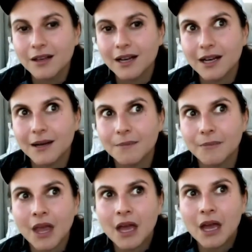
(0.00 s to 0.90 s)
I
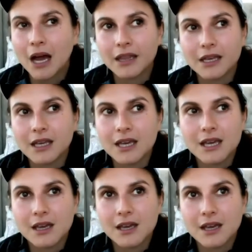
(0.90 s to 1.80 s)
think
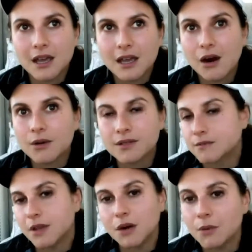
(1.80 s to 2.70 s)
he'd always,
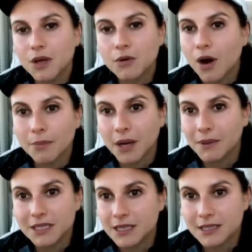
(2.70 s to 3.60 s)
we grew up
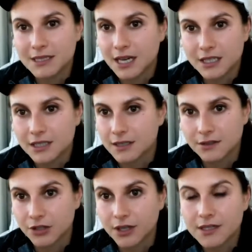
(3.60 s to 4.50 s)
coming to the States
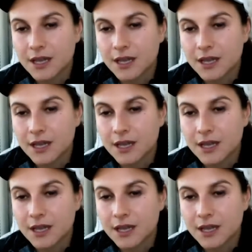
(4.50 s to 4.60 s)
during the